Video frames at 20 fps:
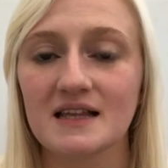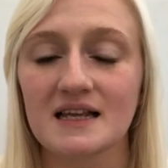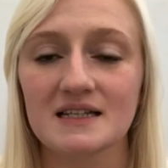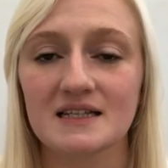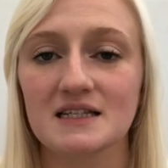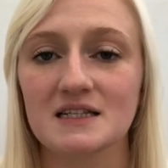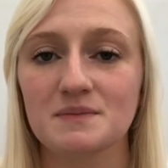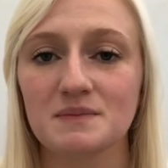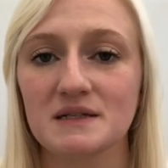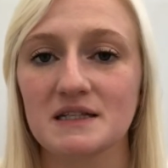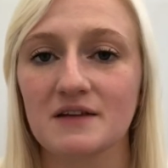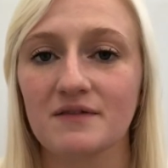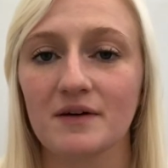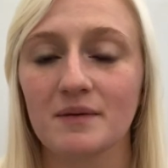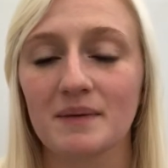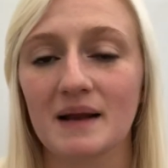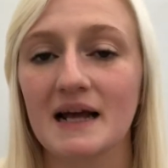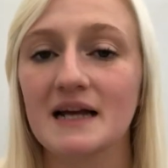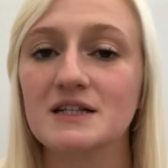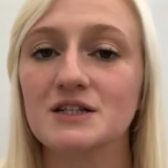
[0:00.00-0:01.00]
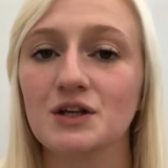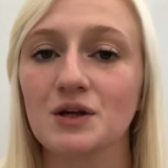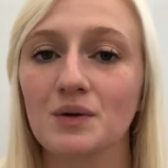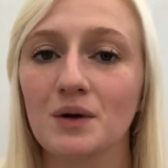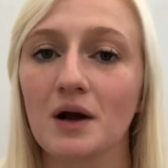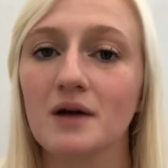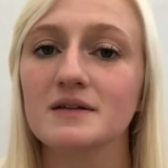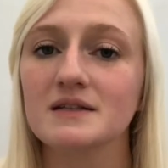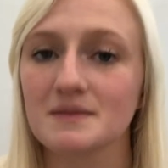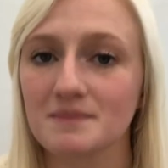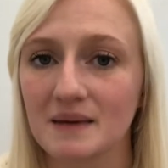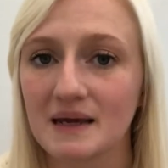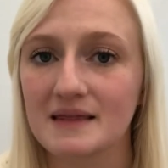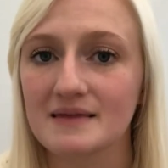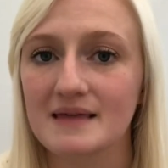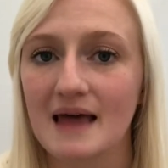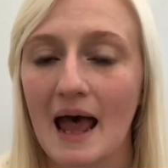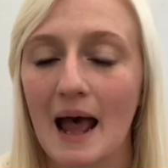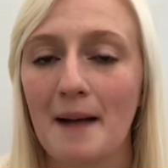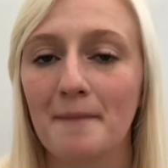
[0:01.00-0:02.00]
There's a specific place that you go to
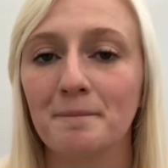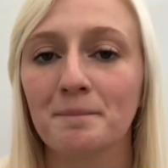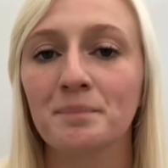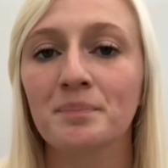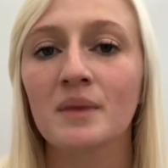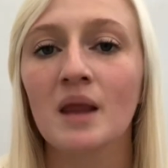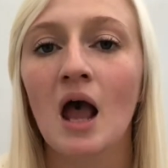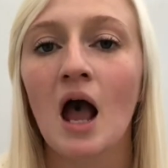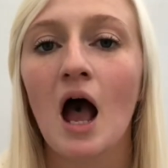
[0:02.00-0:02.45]
meet them.